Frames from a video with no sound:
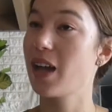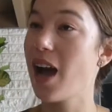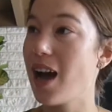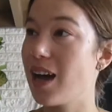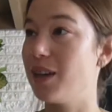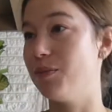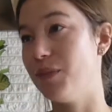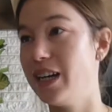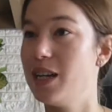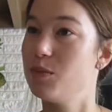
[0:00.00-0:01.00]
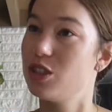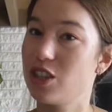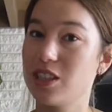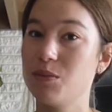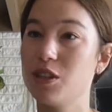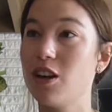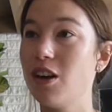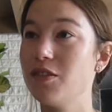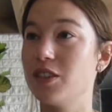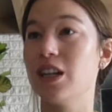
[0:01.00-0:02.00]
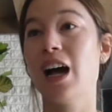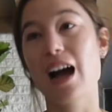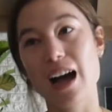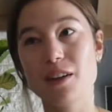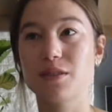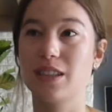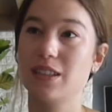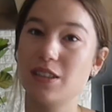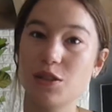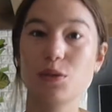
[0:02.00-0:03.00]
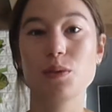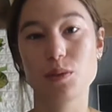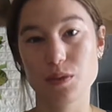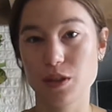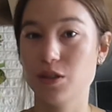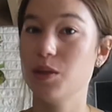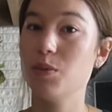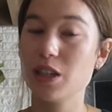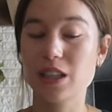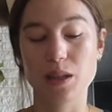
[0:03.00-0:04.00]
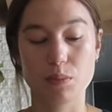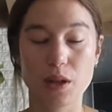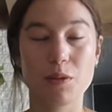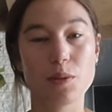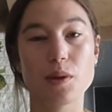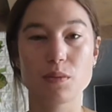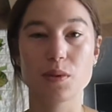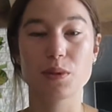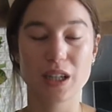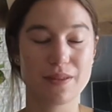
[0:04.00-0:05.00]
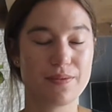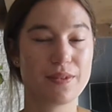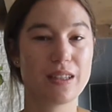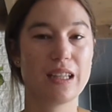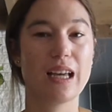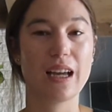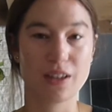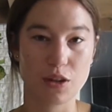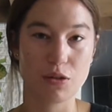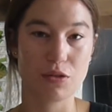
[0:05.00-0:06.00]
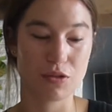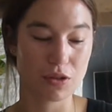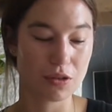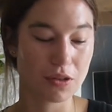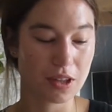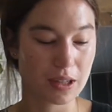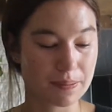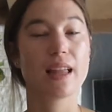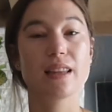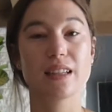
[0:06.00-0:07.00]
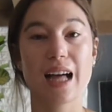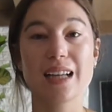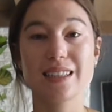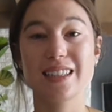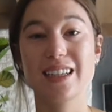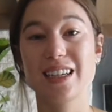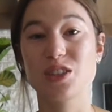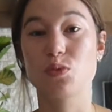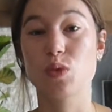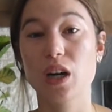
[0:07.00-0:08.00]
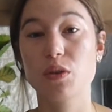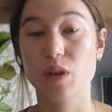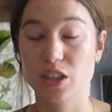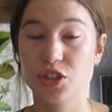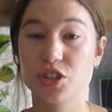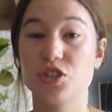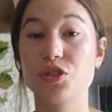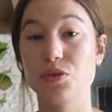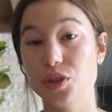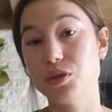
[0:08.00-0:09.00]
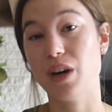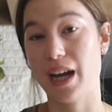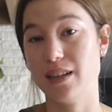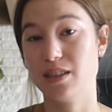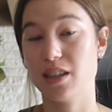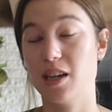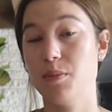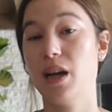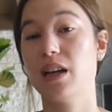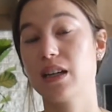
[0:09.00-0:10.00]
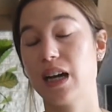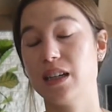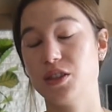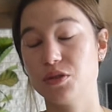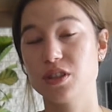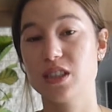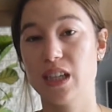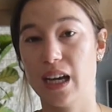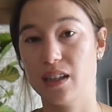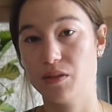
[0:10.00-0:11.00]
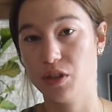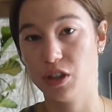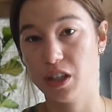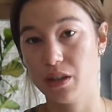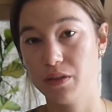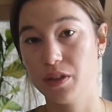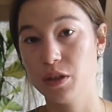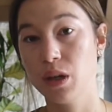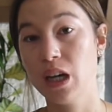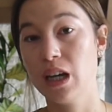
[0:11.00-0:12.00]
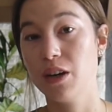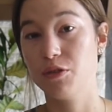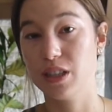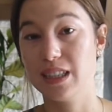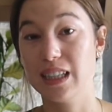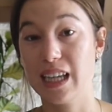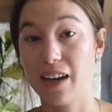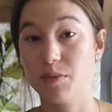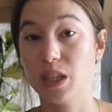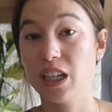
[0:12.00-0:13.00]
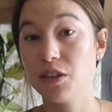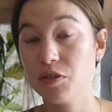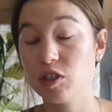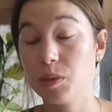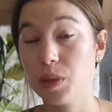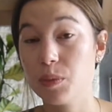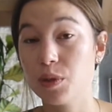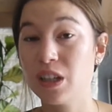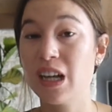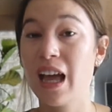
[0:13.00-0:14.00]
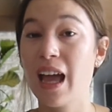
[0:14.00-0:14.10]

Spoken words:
Hi, my name is Jessie McConville. I went to UC Berkeley, blah, blah, blah, blah, blah, and go through the whole thing. The last thing is, what questions do you ask them kind of towards the end of your interview? Recently, I've been interviewing people